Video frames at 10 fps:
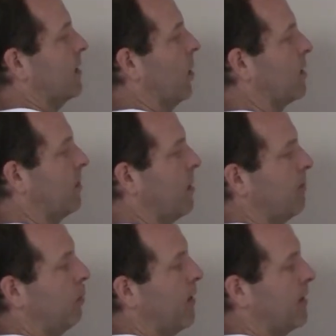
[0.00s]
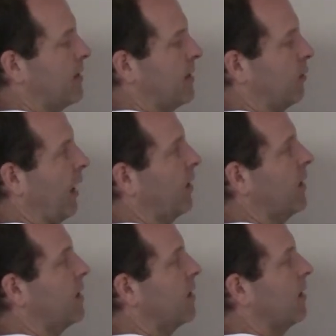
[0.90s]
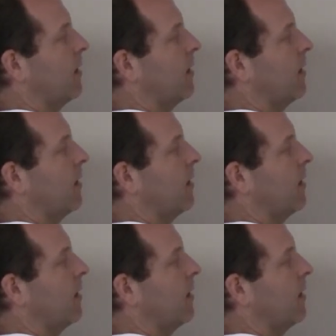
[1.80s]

Notice I'm putting parentheses around it,